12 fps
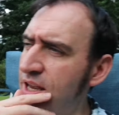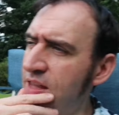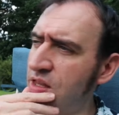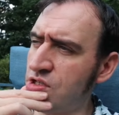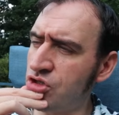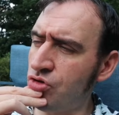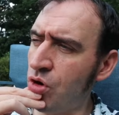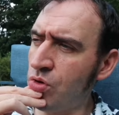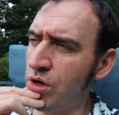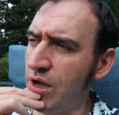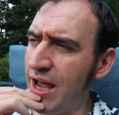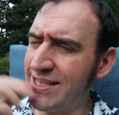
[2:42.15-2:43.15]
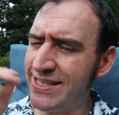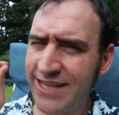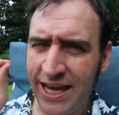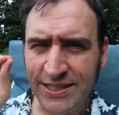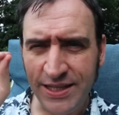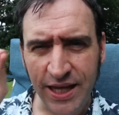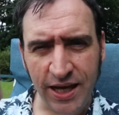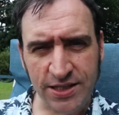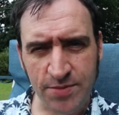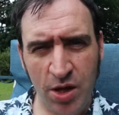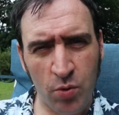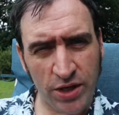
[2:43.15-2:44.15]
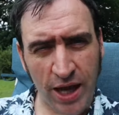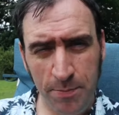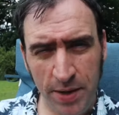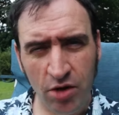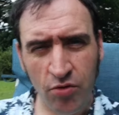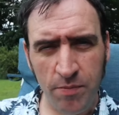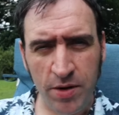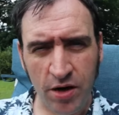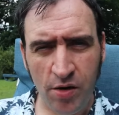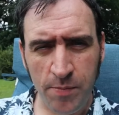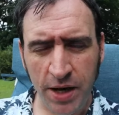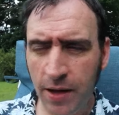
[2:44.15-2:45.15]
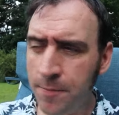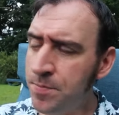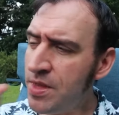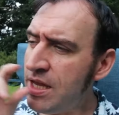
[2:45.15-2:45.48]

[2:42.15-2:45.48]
it, the stroke as set in the X M L would get bigger and bigger and bigger.